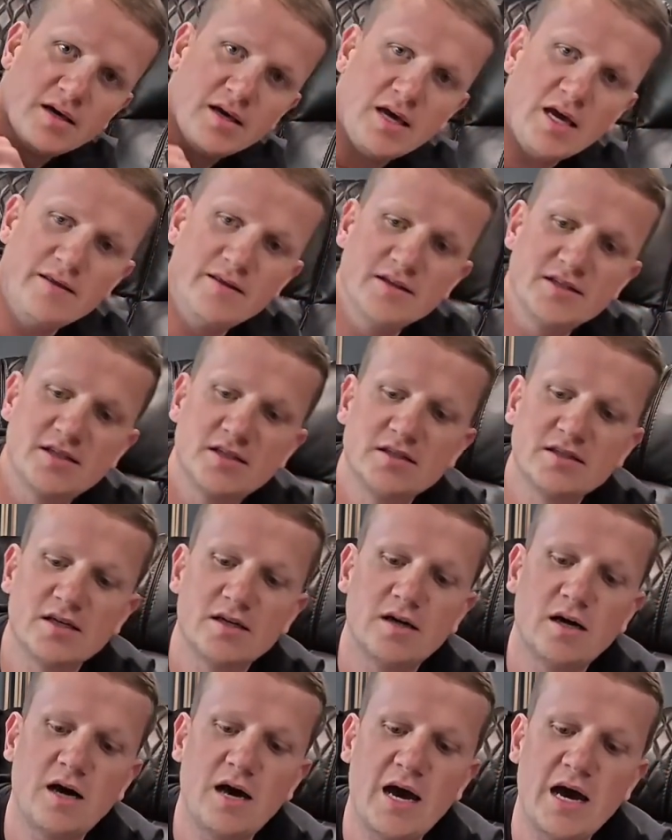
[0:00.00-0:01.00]
And this is
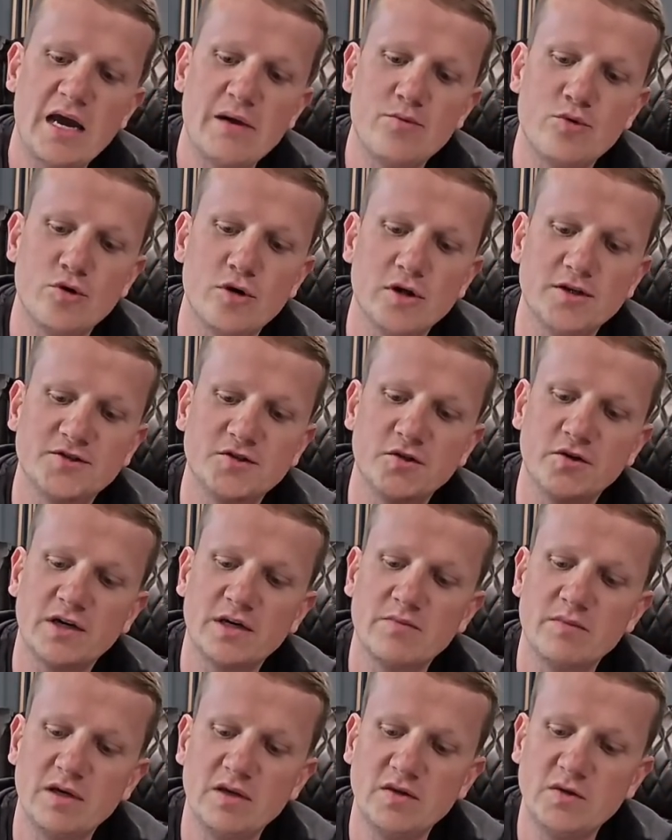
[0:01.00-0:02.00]
a hybrid, so it
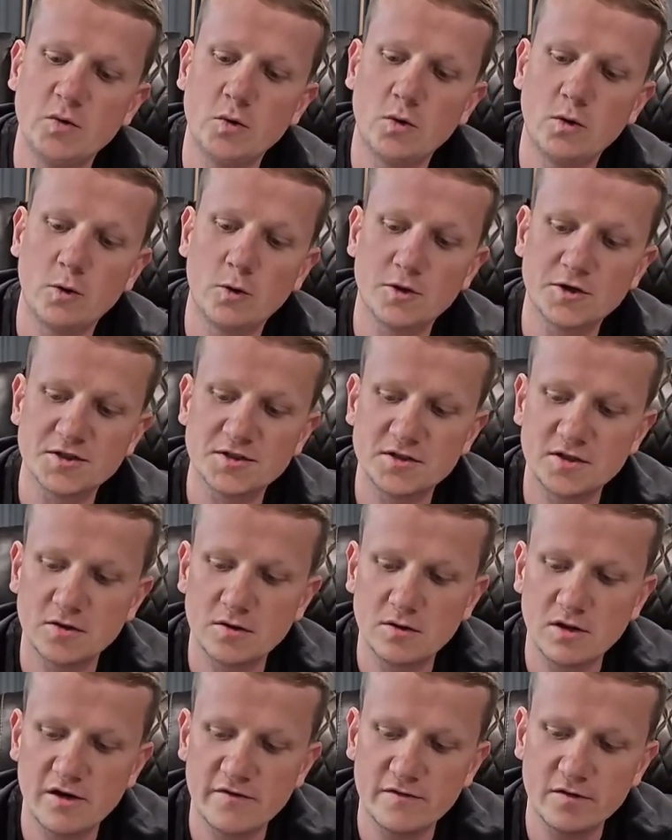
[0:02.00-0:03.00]
can be dual or
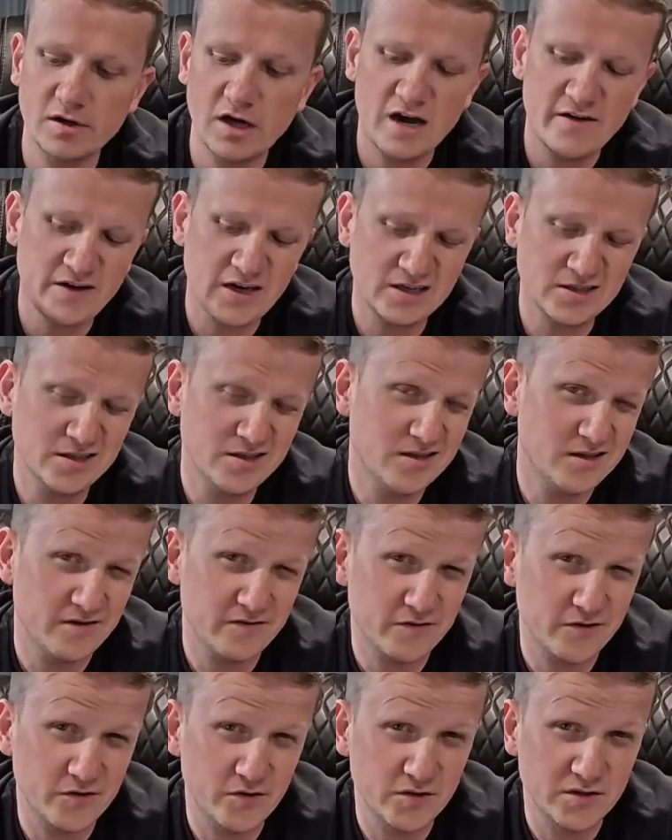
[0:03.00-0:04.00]
single lever. I've actually
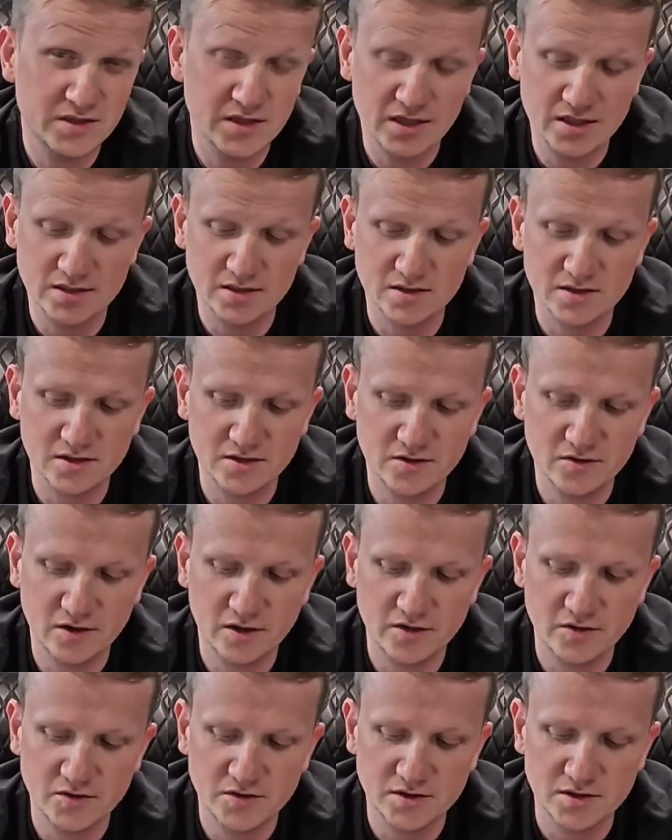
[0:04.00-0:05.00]
never used it as a single.
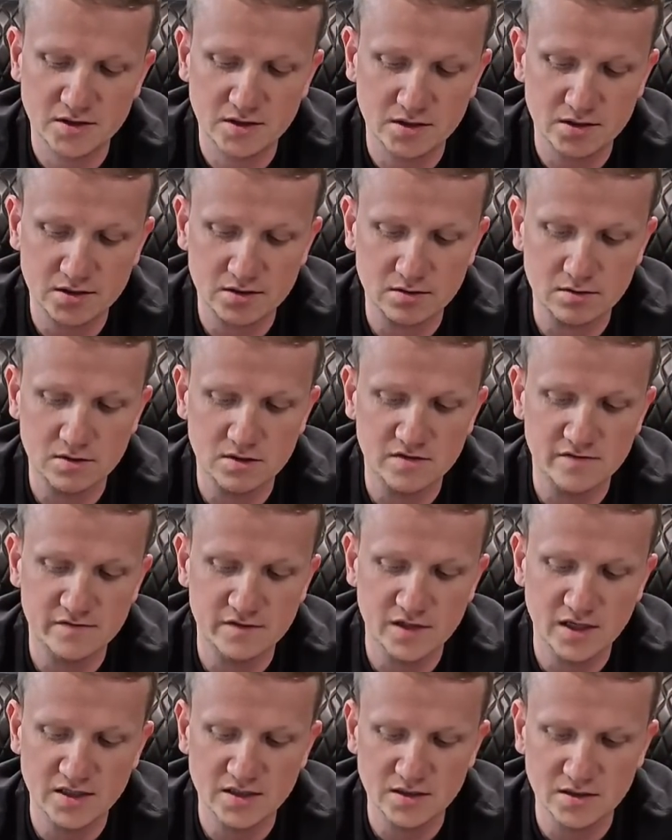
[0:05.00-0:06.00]
I use this
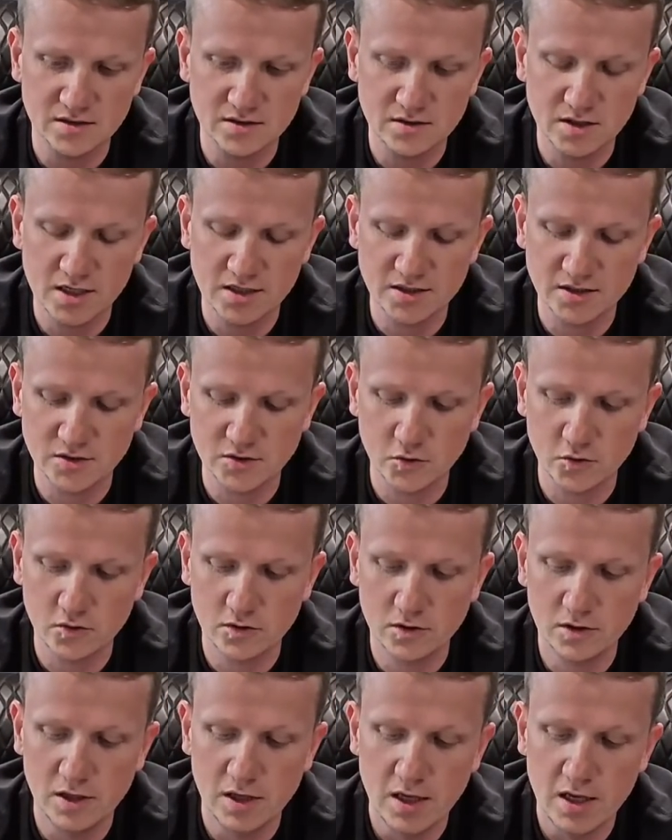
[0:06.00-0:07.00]
exclusively as a
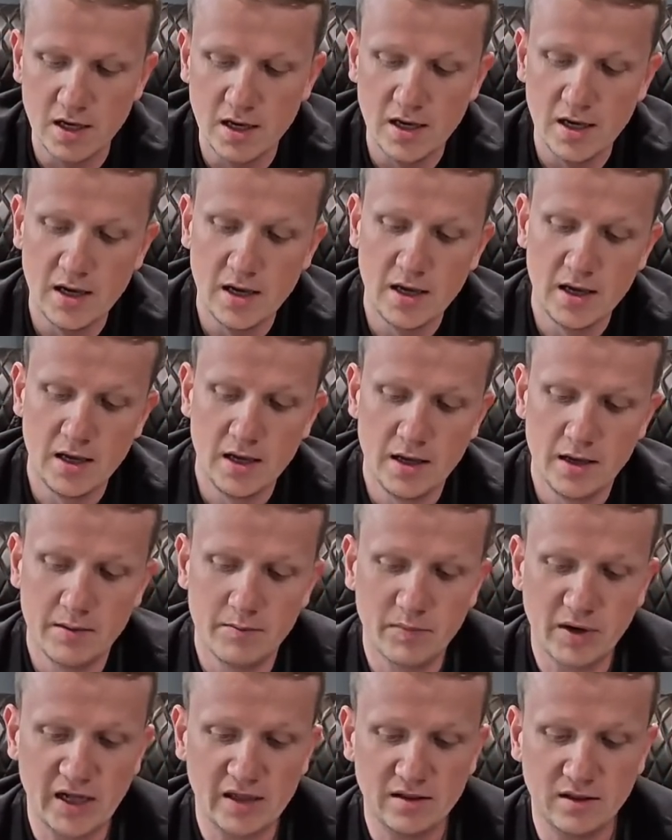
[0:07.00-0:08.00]
dual.
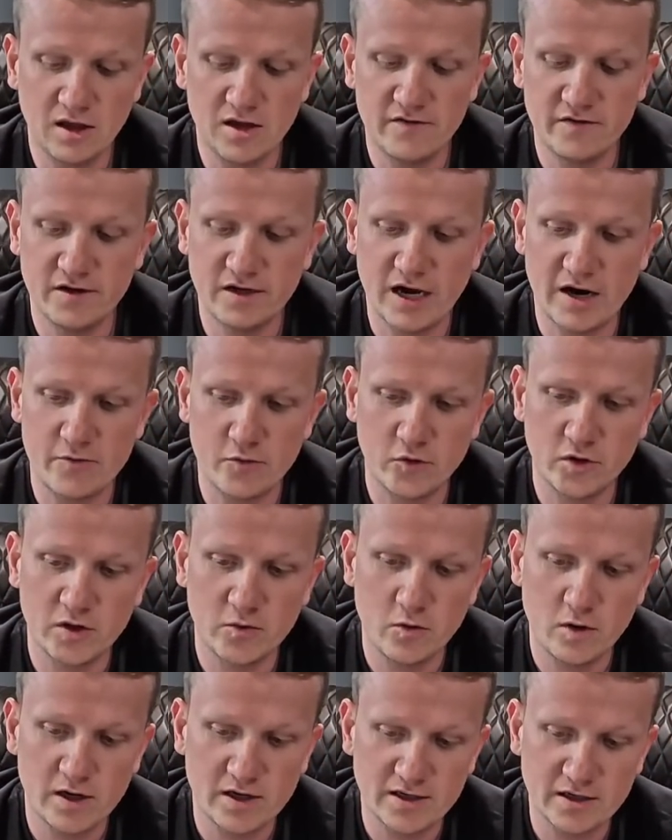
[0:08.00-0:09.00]
But I love it. I really
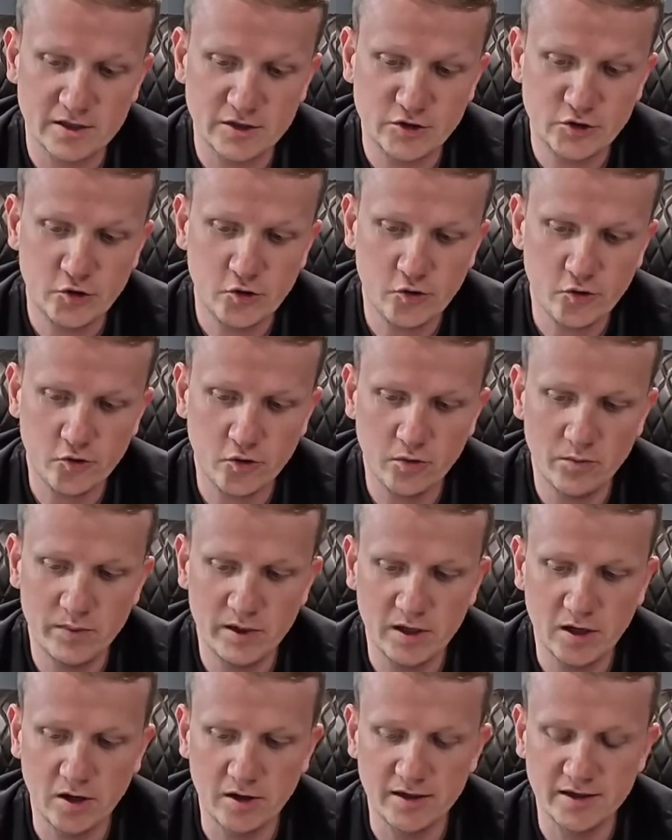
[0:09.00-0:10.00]
wanted a turtle
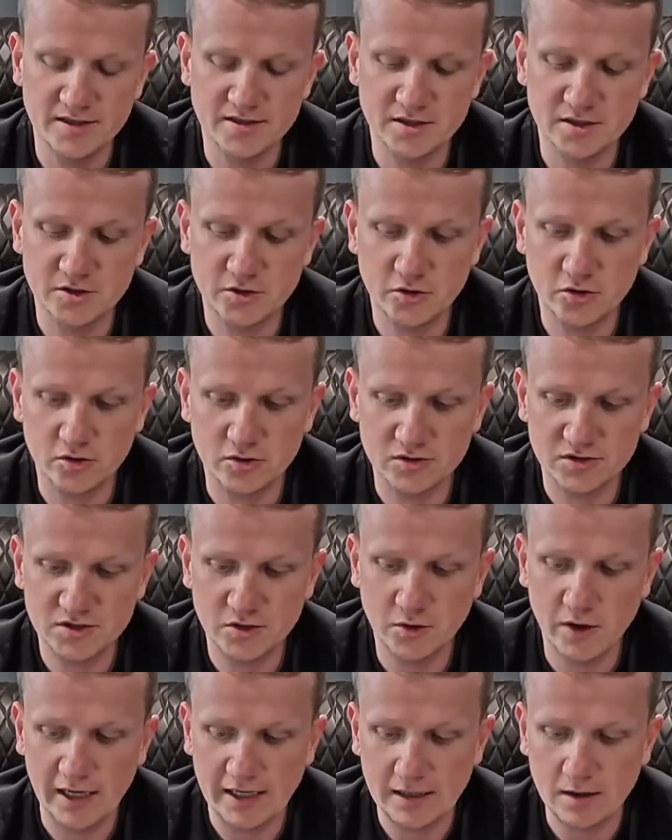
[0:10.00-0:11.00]
Begali because the turtle's
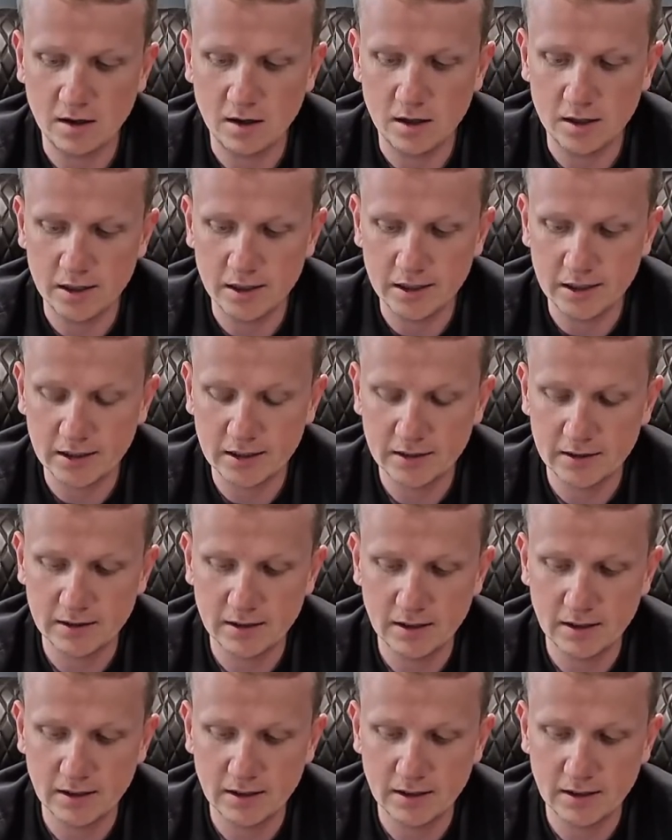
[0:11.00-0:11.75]
so iconic.